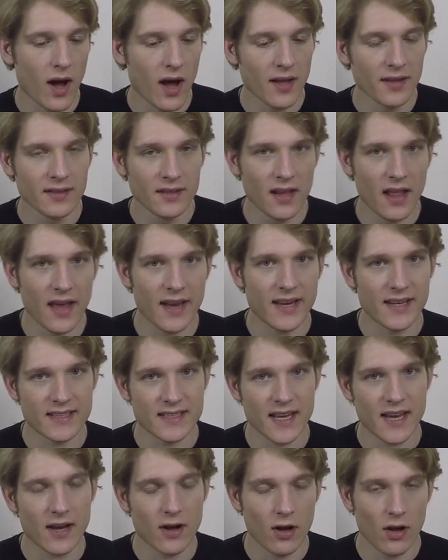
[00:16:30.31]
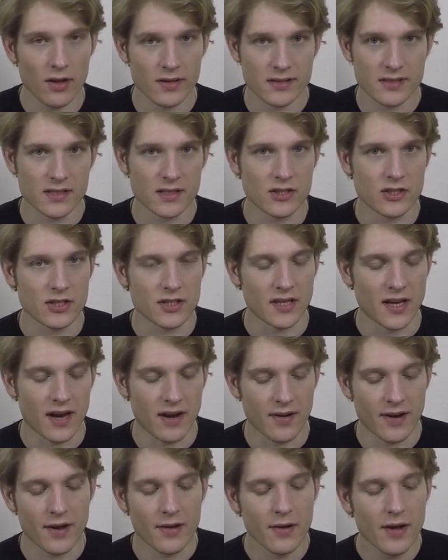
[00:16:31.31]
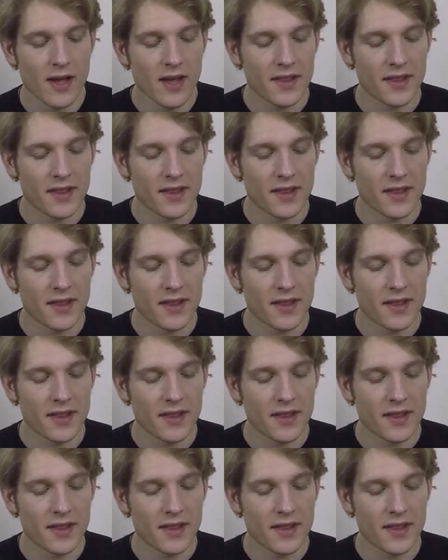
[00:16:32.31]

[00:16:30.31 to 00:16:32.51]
unlike a take hostage scenario,